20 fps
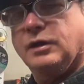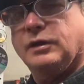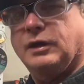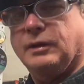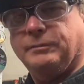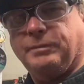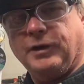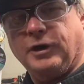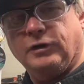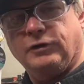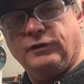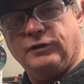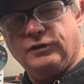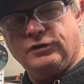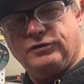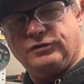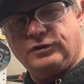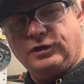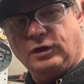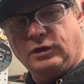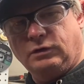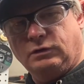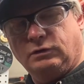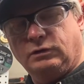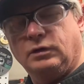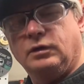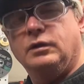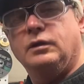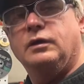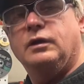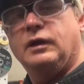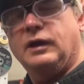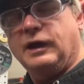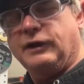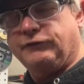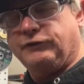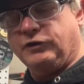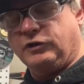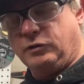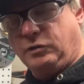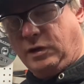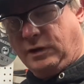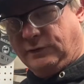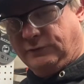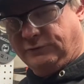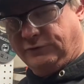compared to the still after you run them